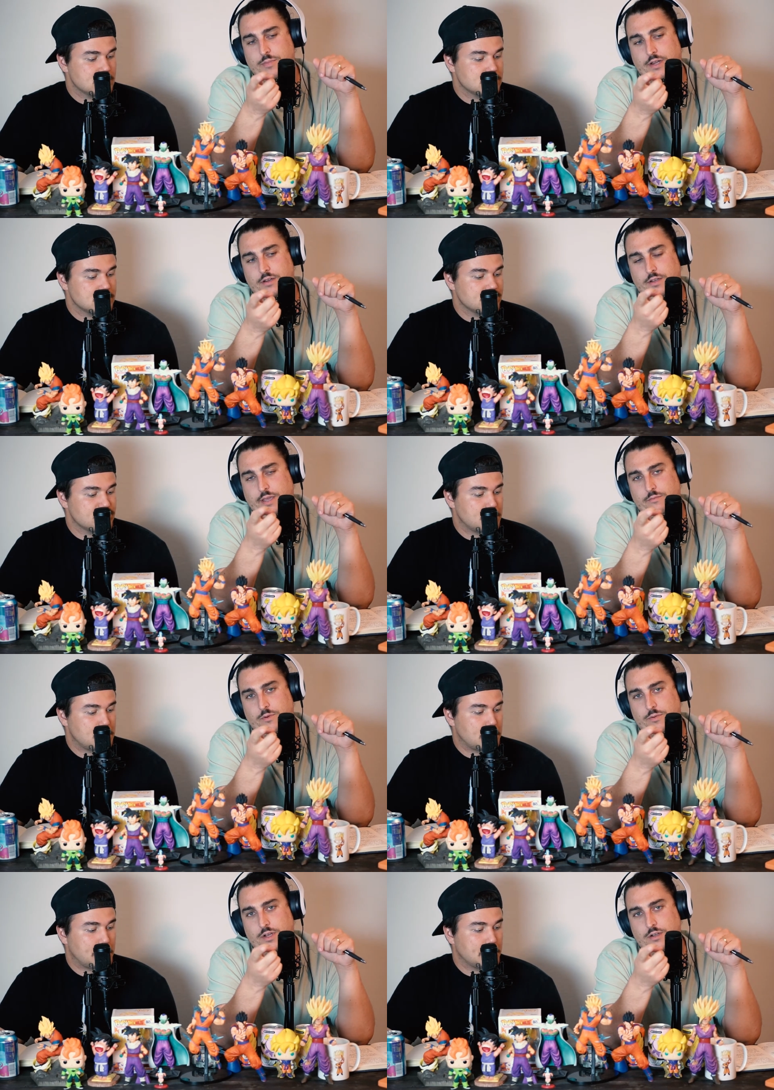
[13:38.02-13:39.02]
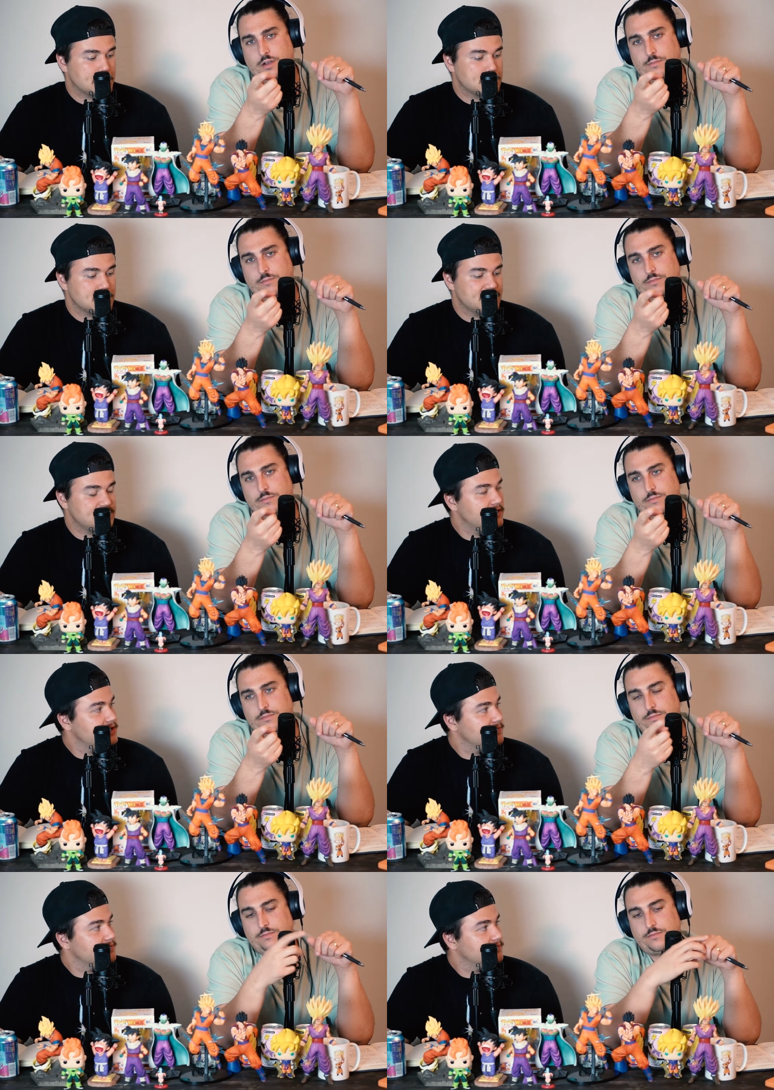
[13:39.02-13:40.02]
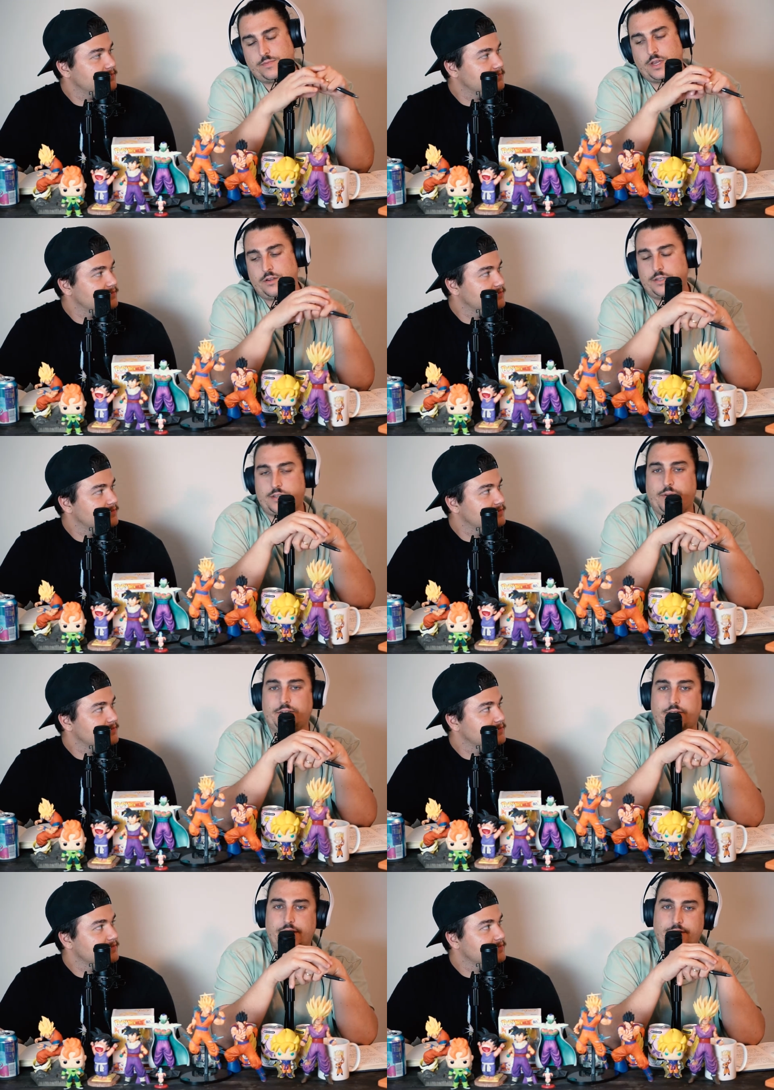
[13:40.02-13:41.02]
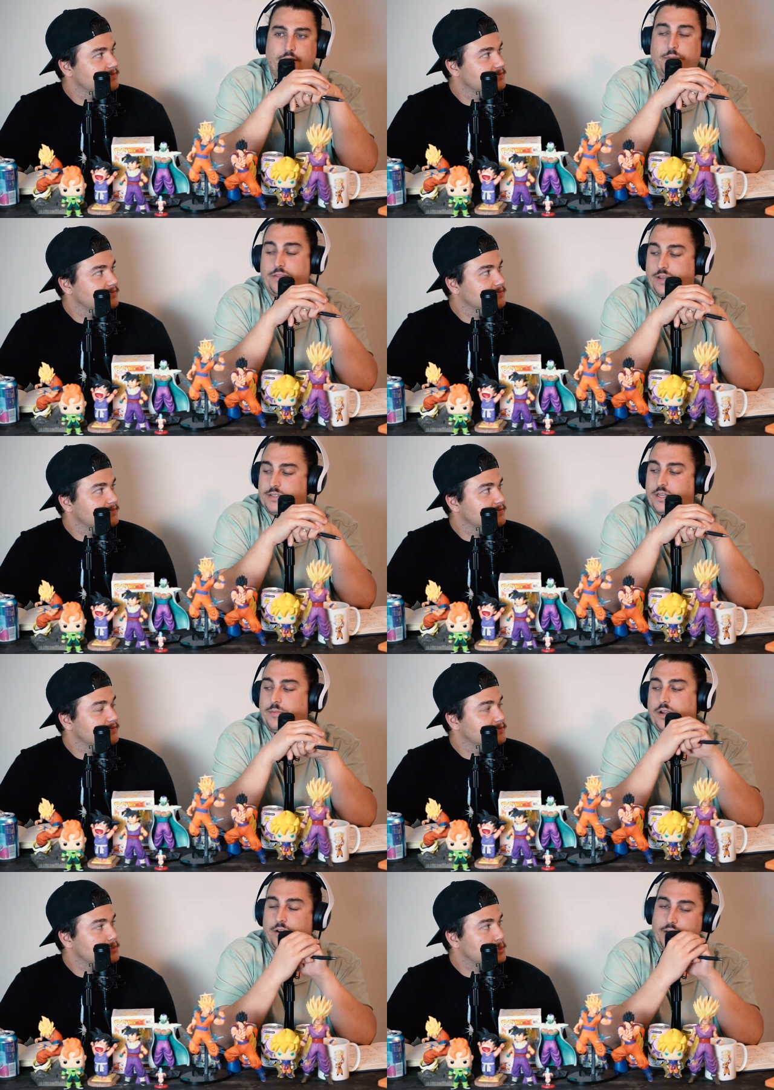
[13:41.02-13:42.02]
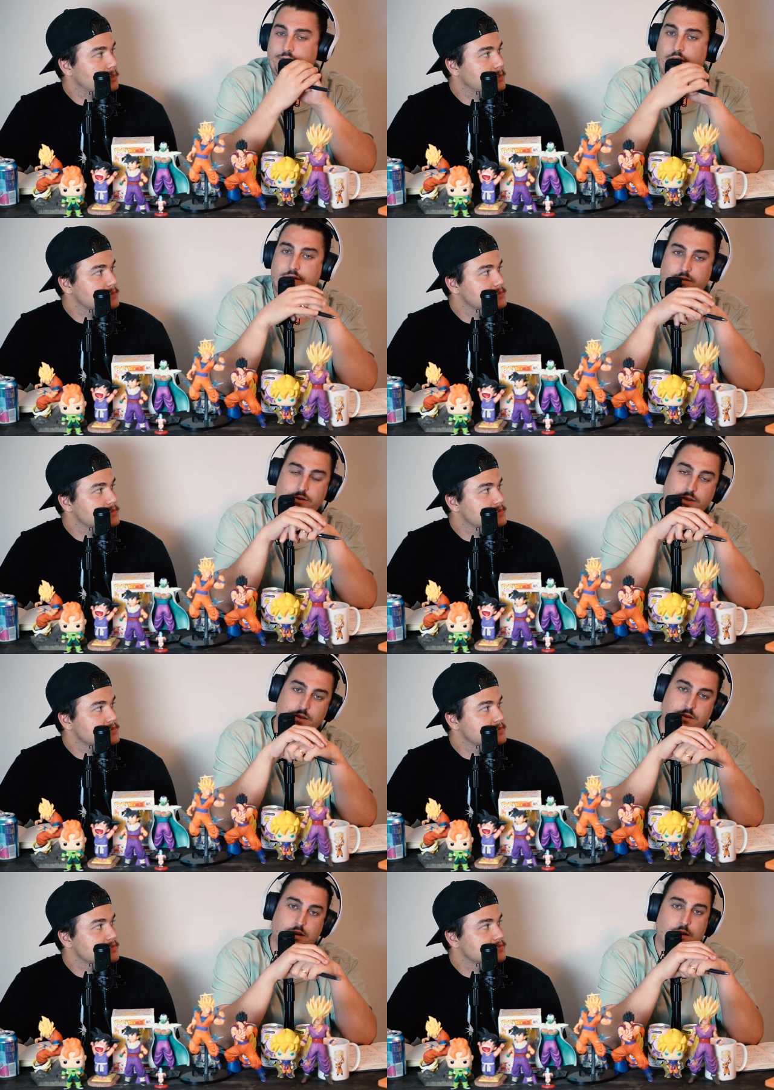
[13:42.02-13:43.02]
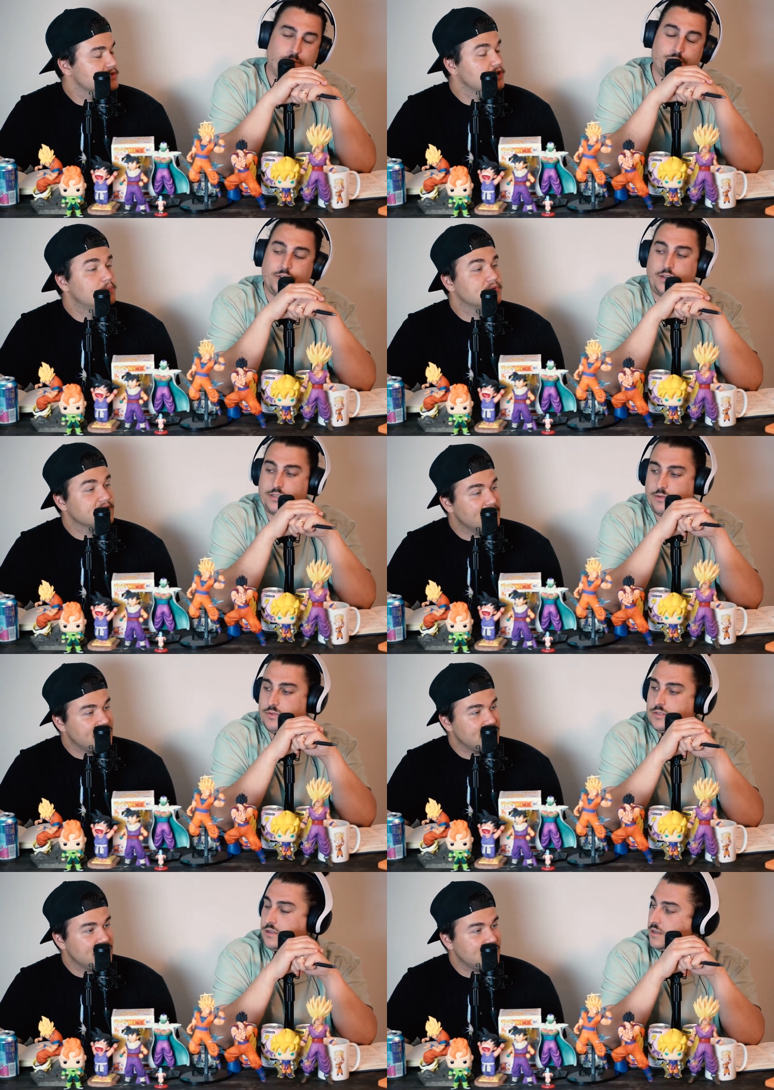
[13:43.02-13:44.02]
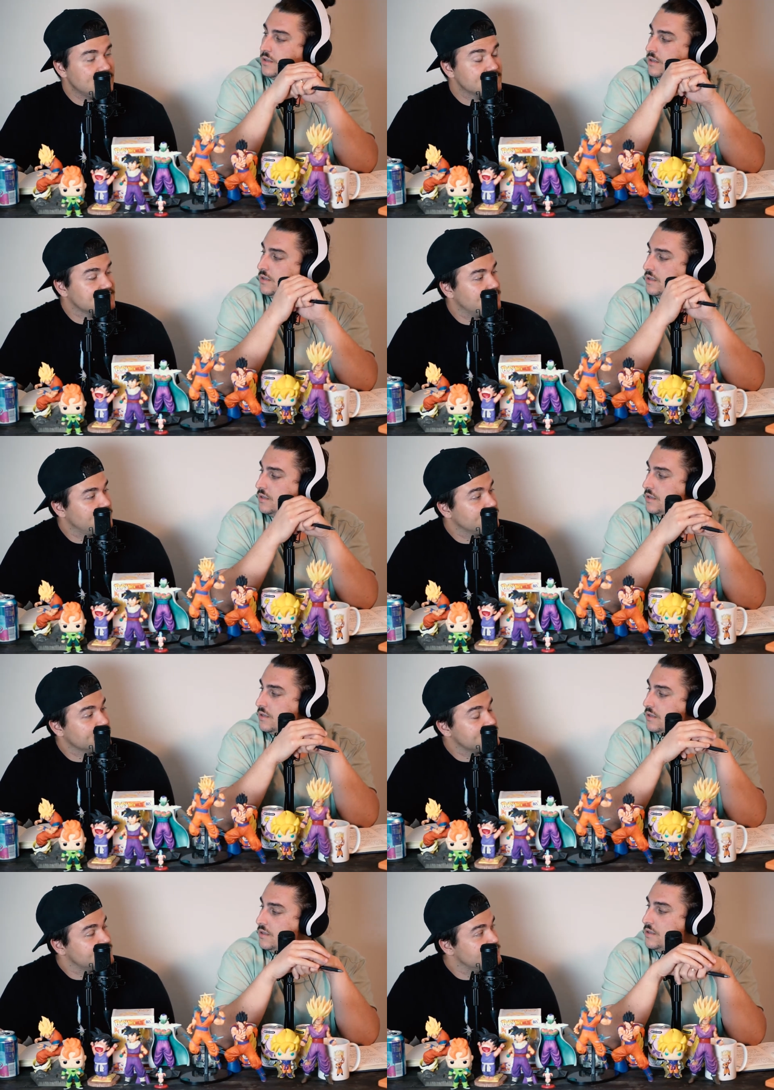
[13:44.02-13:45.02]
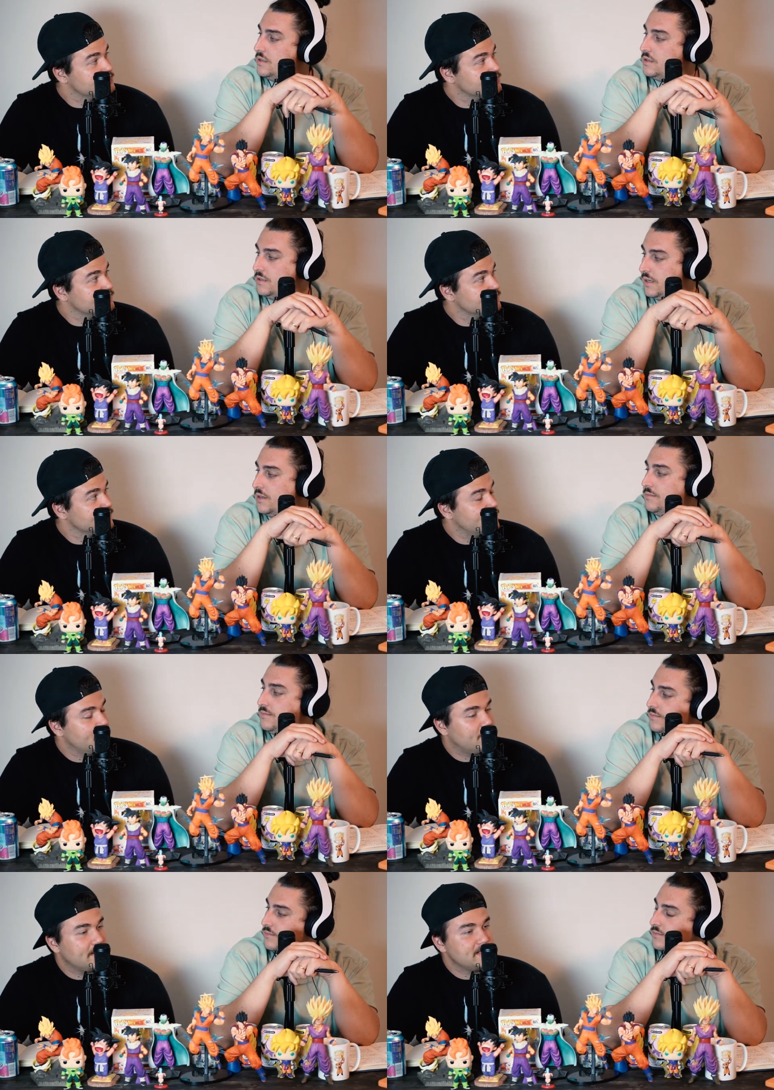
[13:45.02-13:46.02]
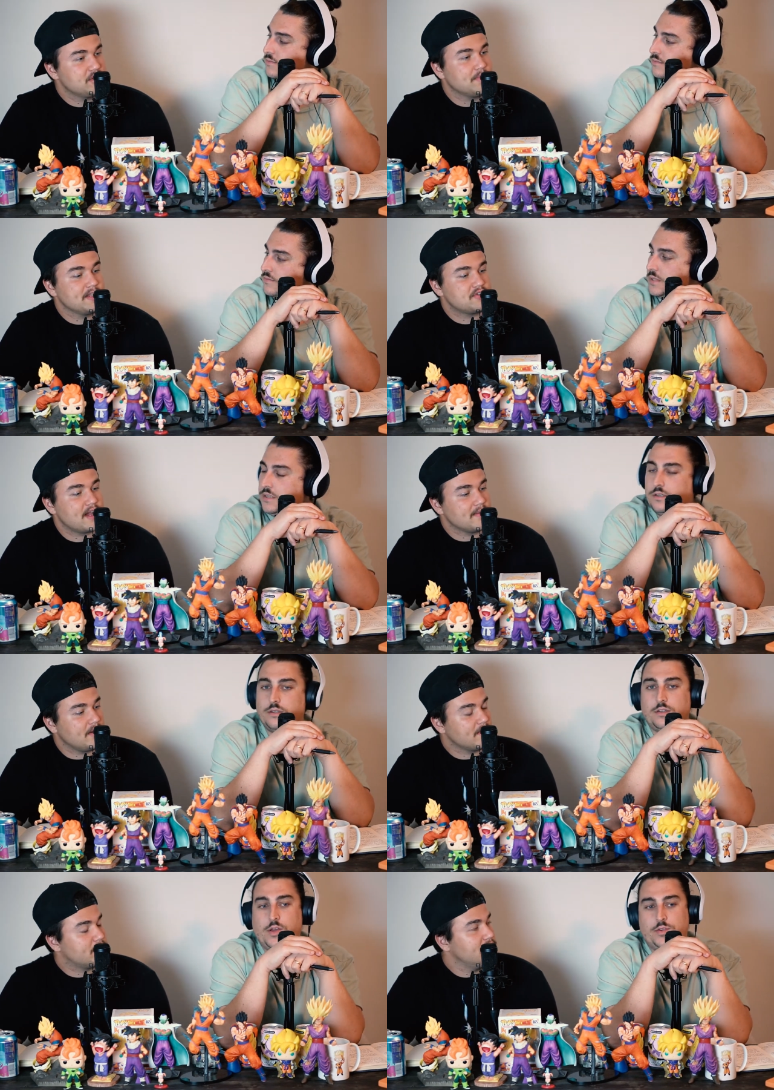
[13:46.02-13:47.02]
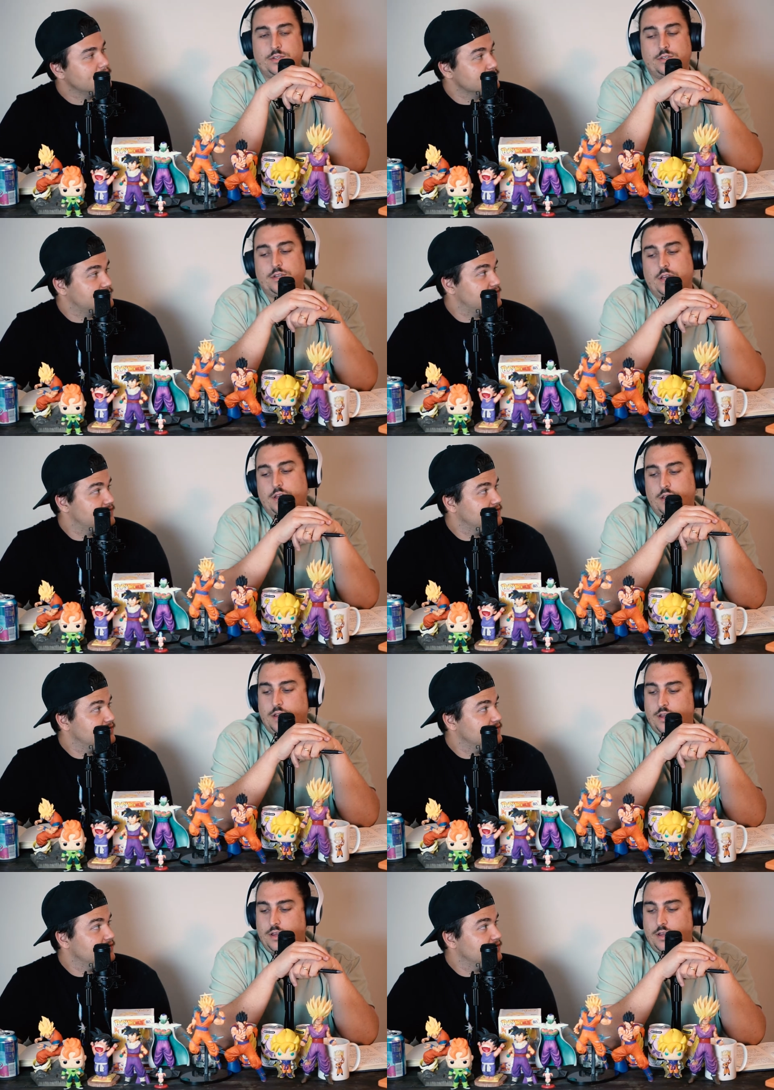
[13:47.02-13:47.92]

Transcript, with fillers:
Speaker 1: wrote about it on GameInformer.com. Is it out yet? No, it doesn't come out till next year. But I think it's going to be our next Friday the Thirteenth. You played
Speaker 2: it and it doesn't come out till next year. Yeah. Why didn't you play Dragon Ball: The Breakers?